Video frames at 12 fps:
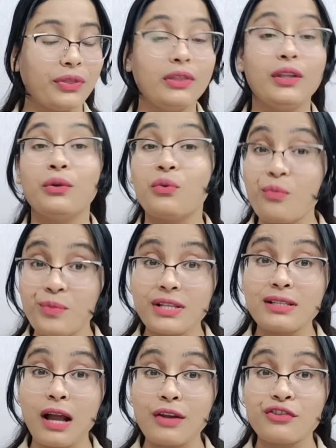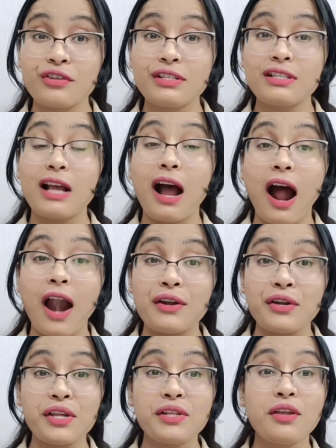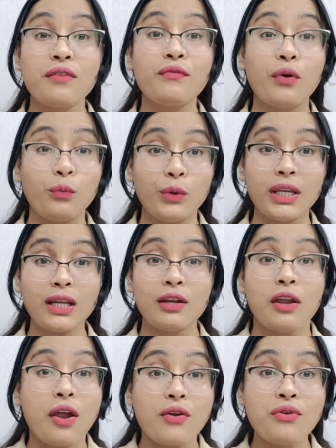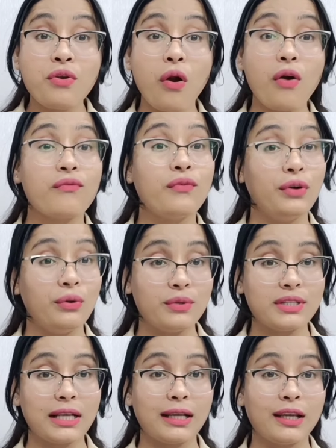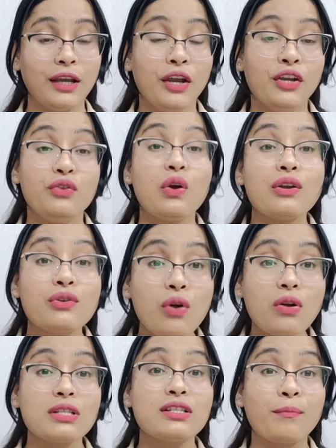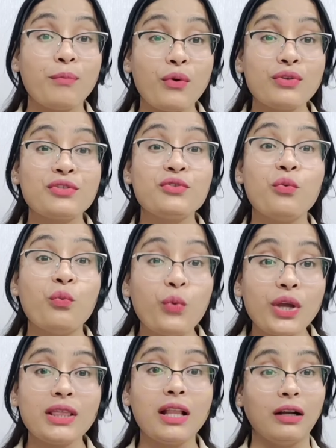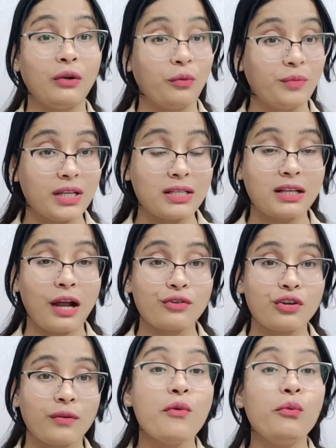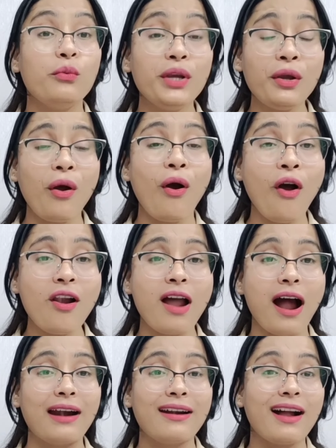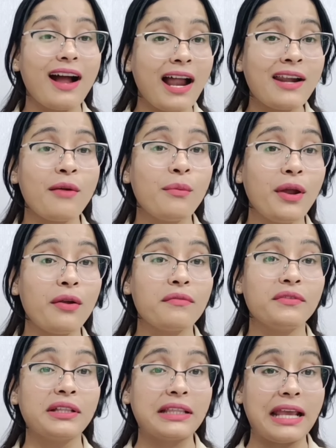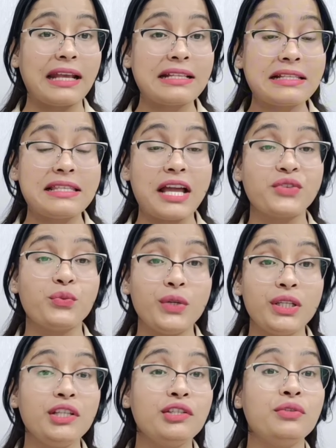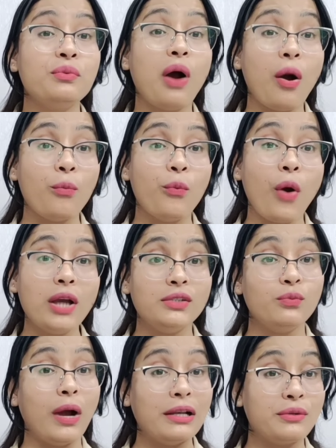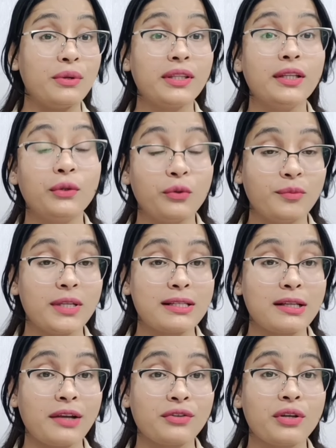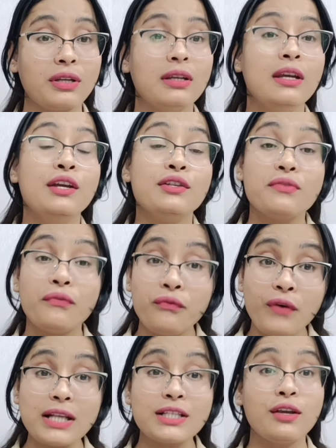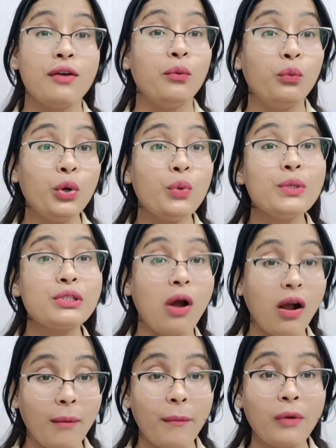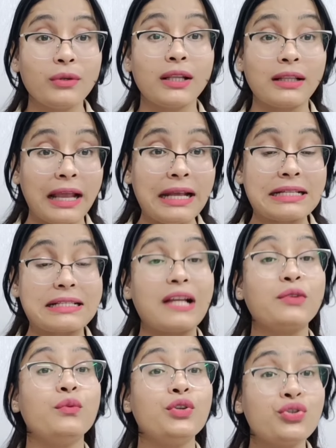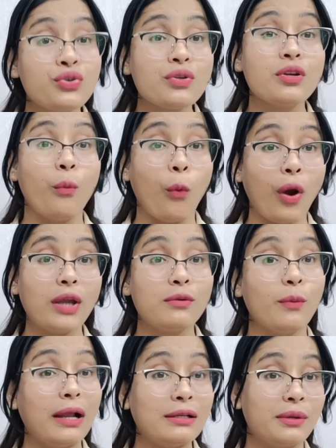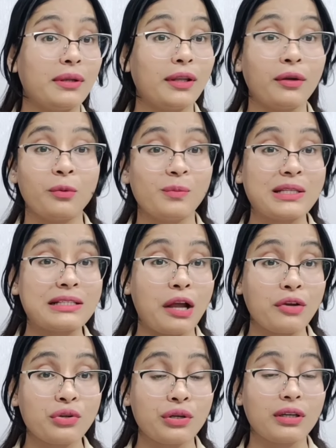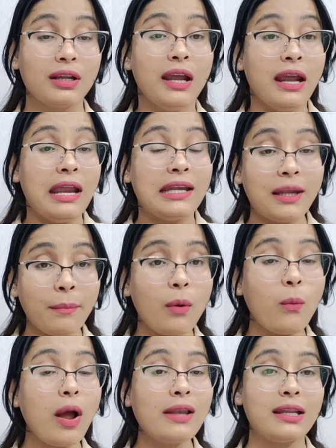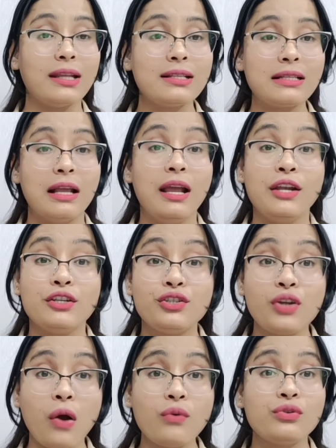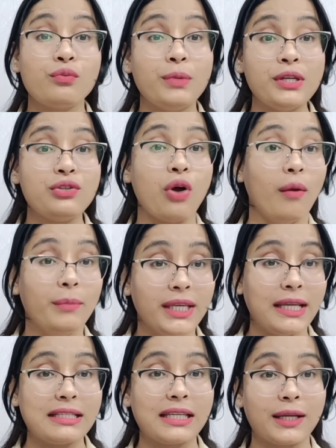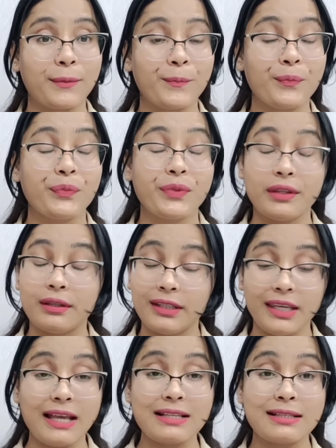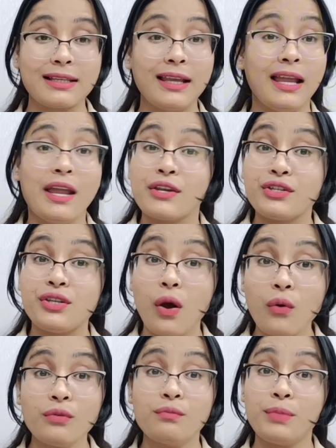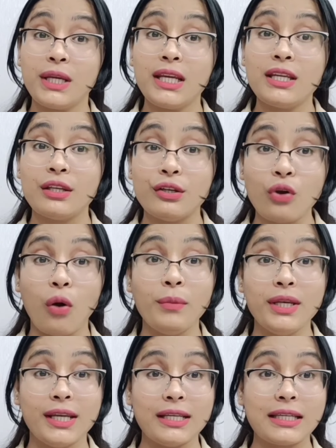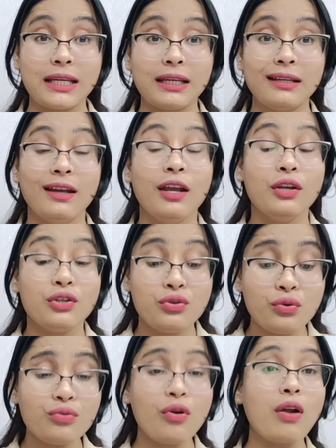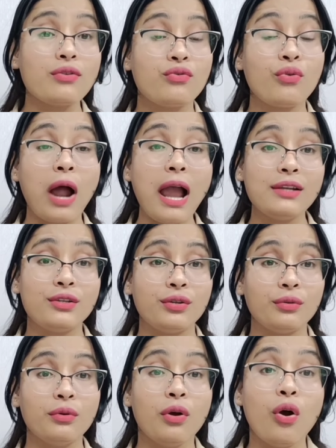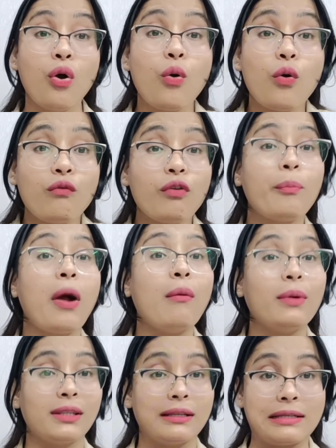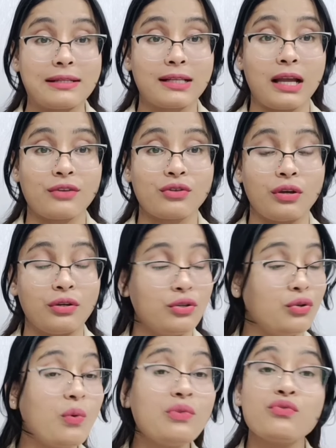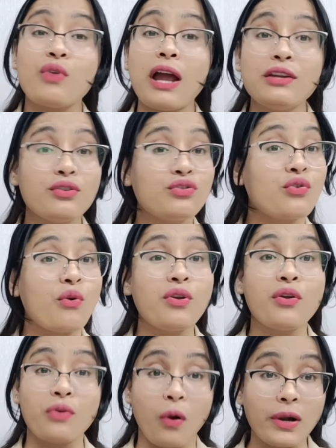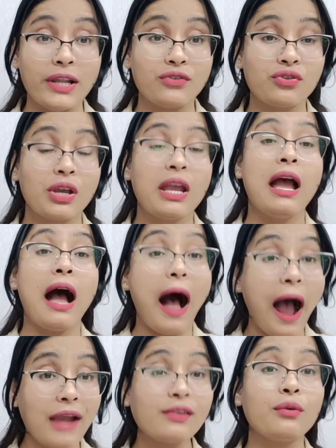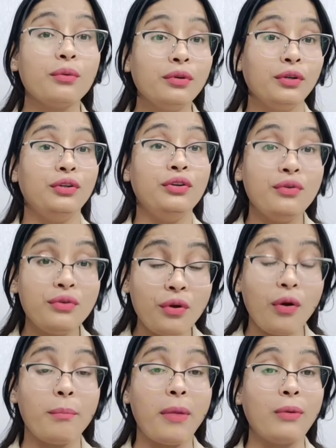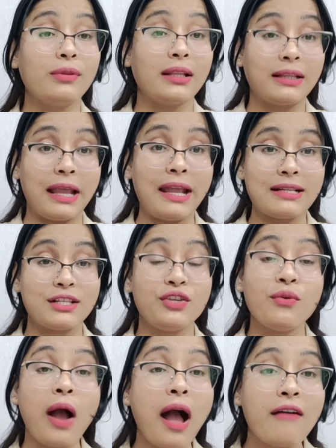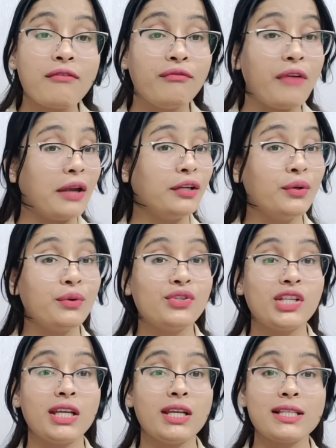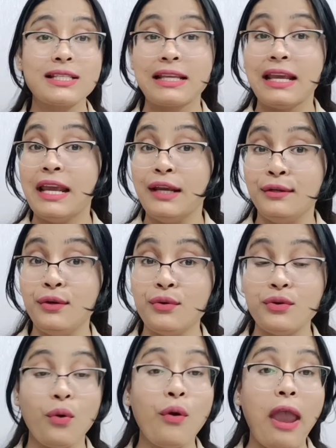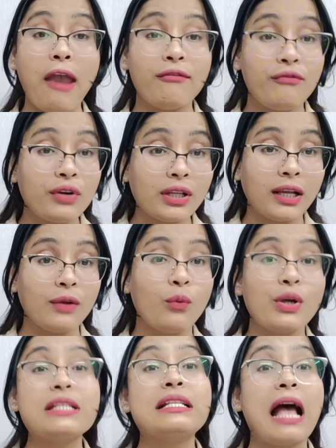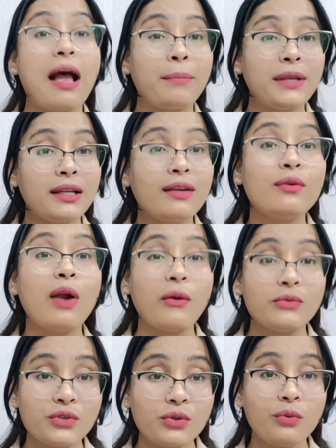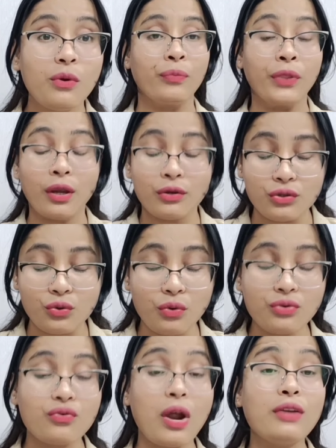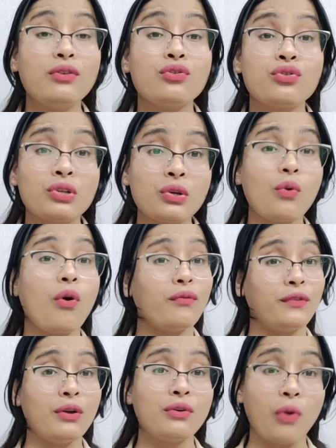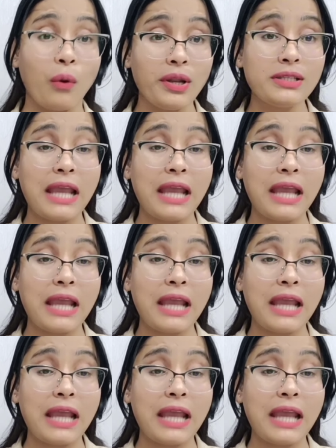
The group discussions are neither for winning nor for losing. You are not supposed to win the group discussion. We all are unaware of the things that we need to avoid while doing the group discussion. So first, we will talk about the things that we should avoid while doing the group discussion. Number one is, don't be dominating. Yes, don't be dominating. Do not try to overpower the discussion. Don't try to show your knowledge. I know you know about the things. You have a very good GS. You know everything what is happening around you. Don't try to show off your knowledge.